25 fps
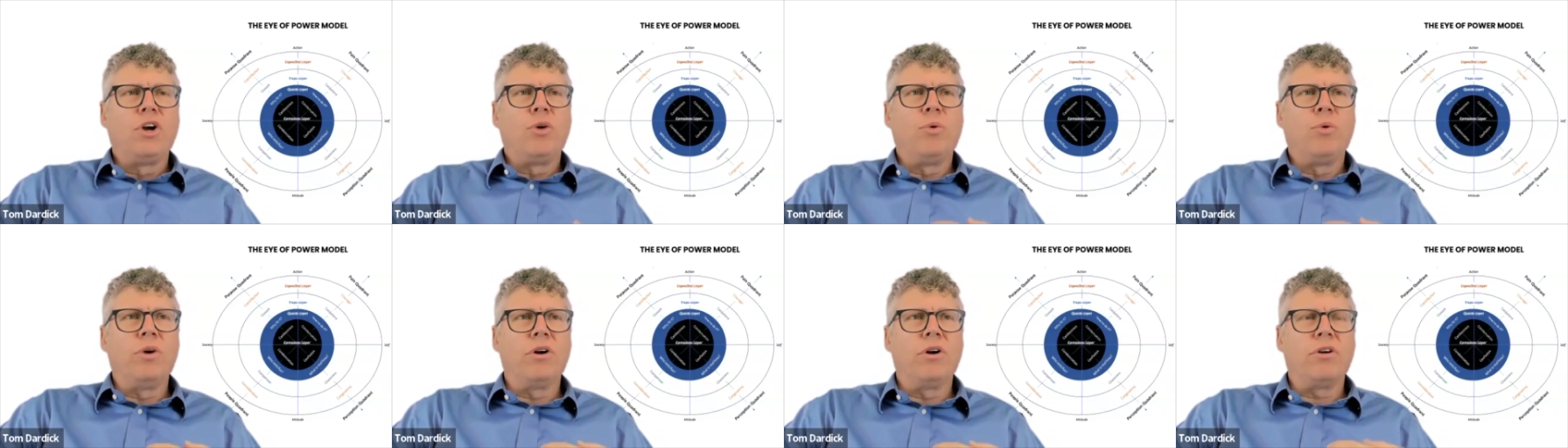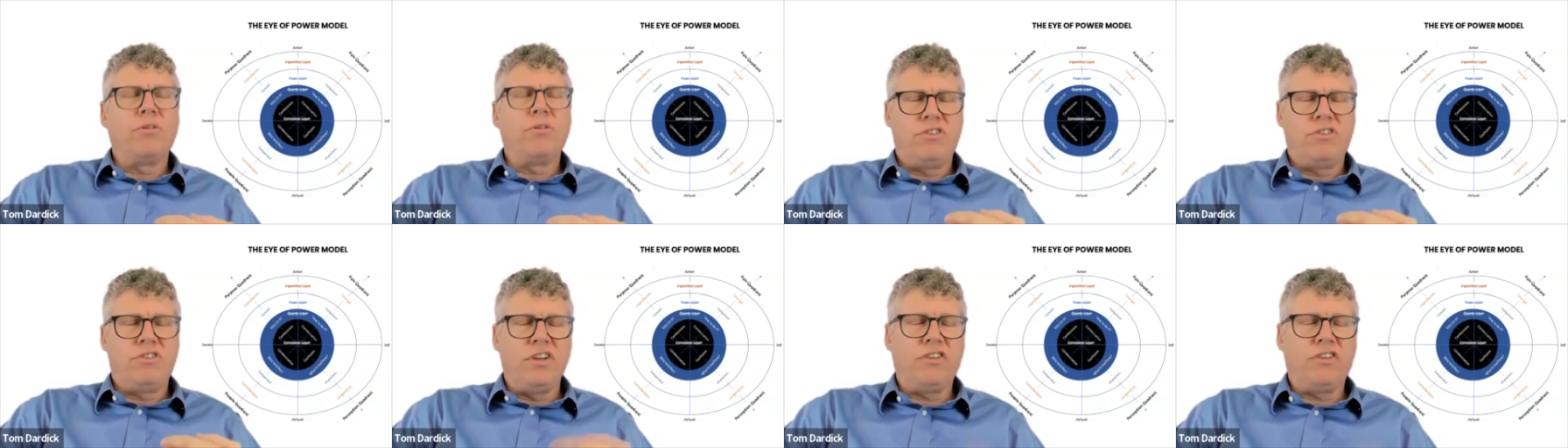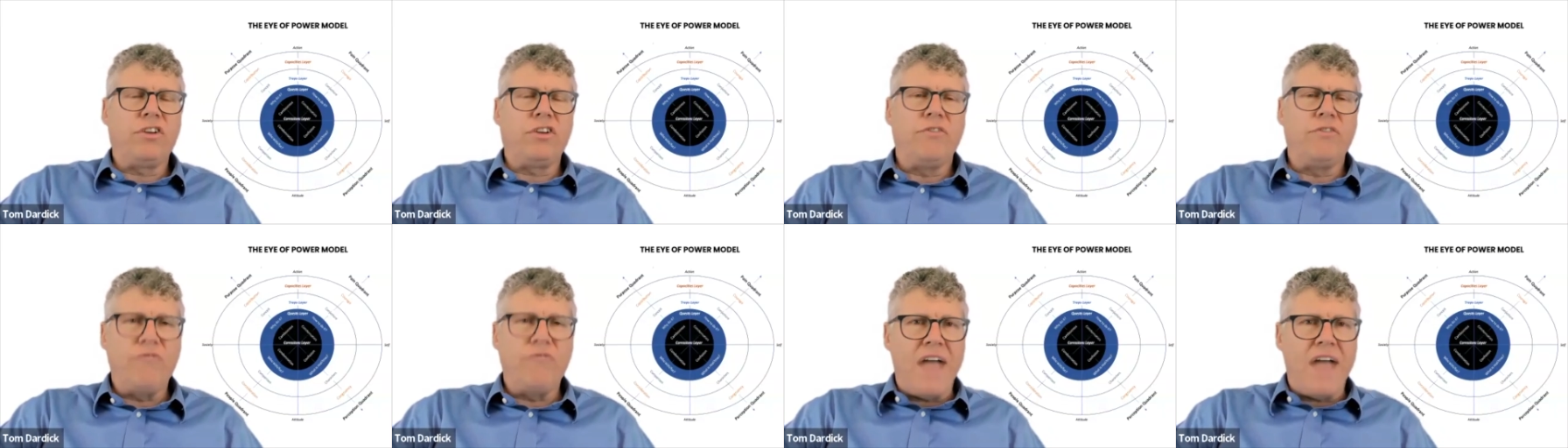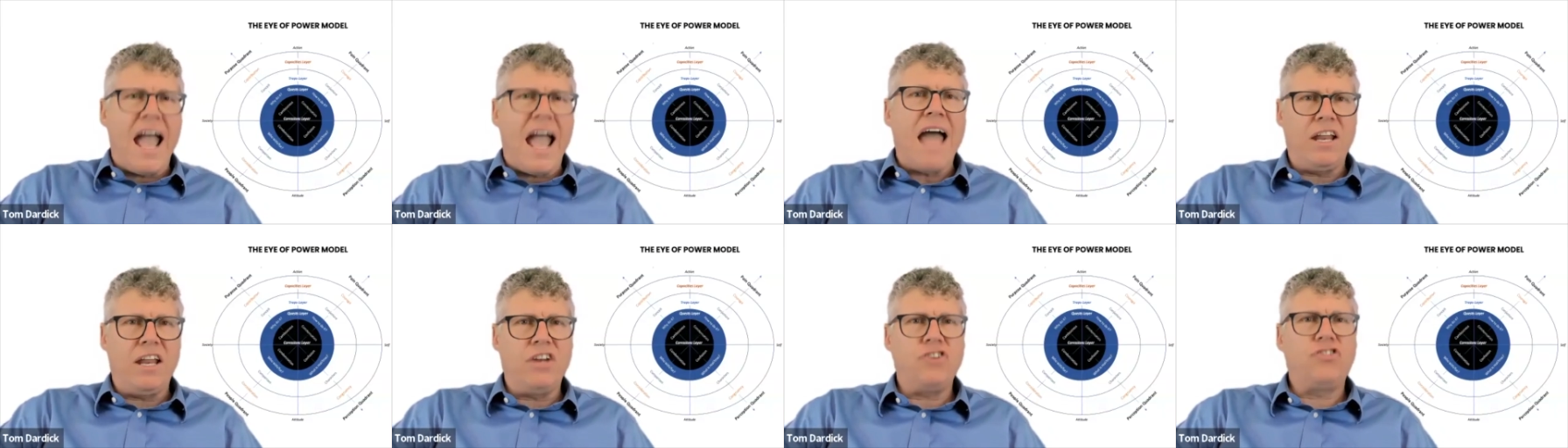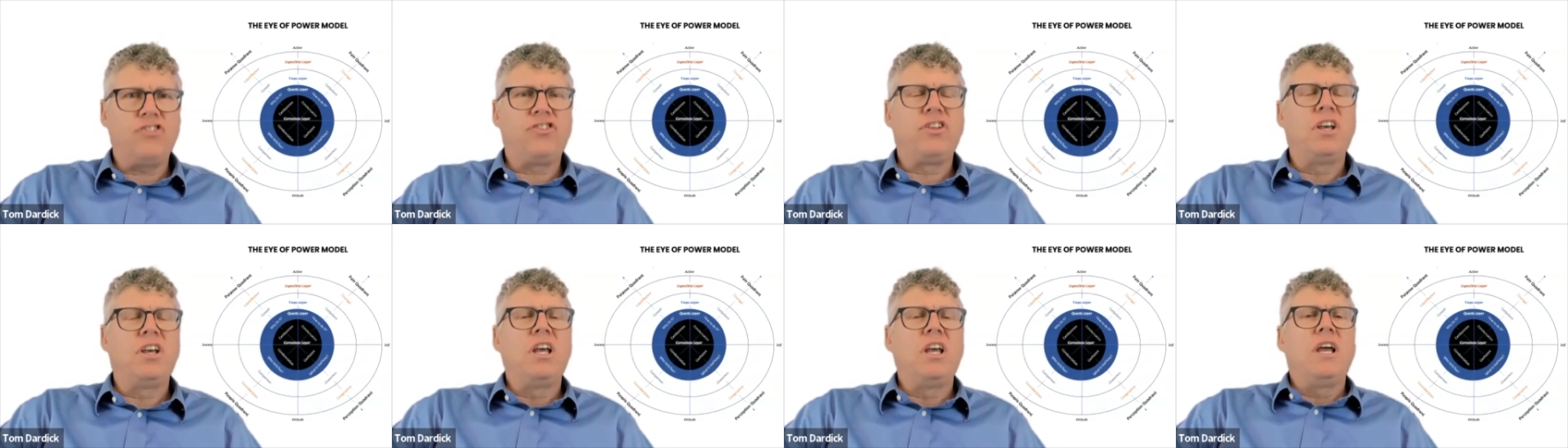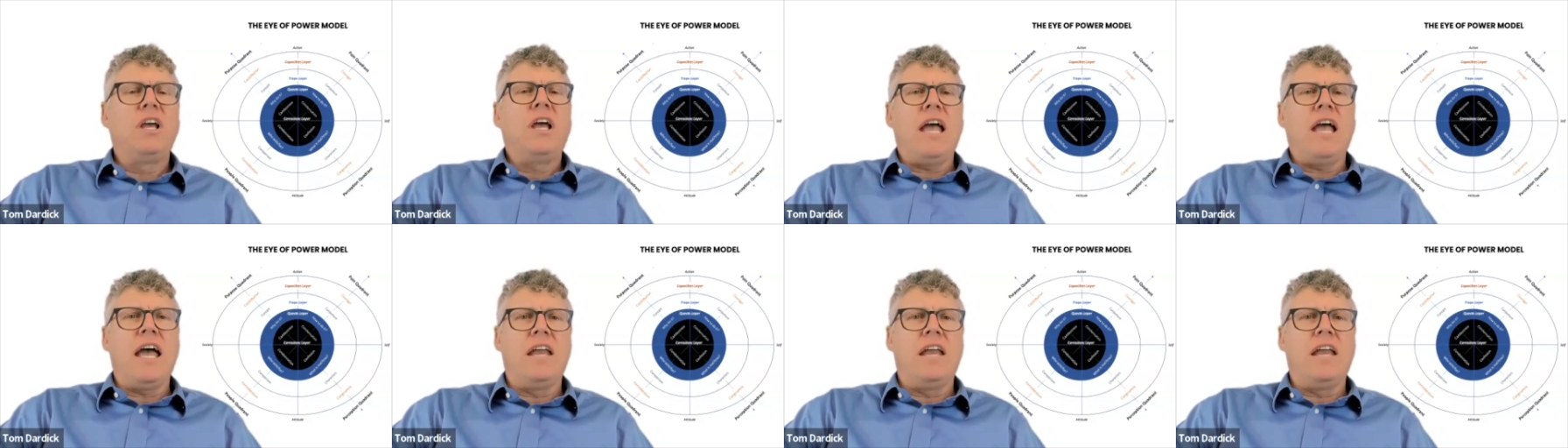we're disadvantaged.
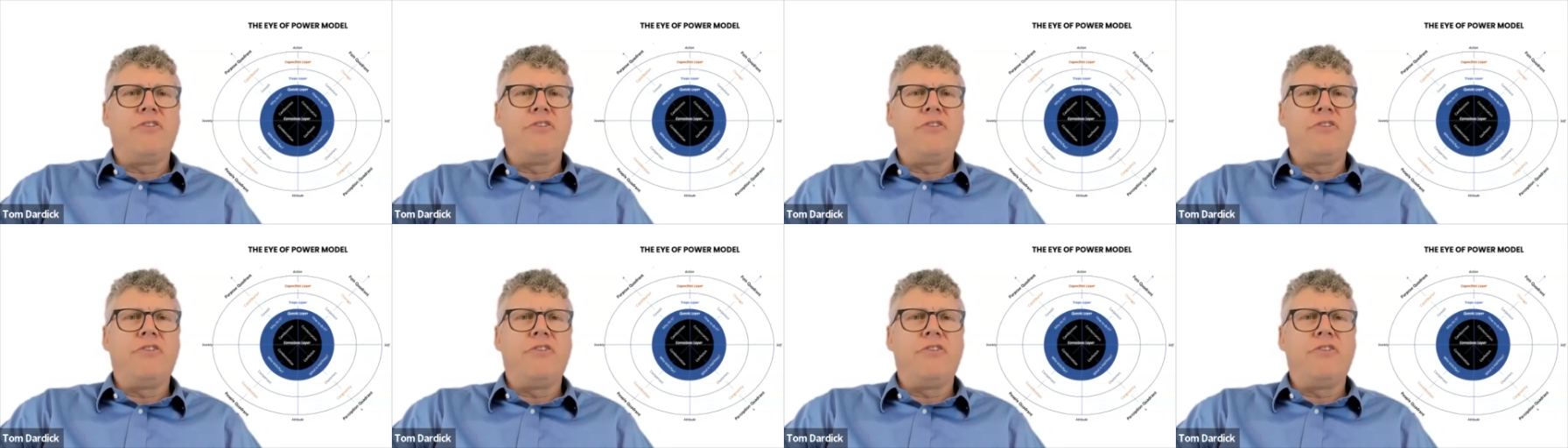And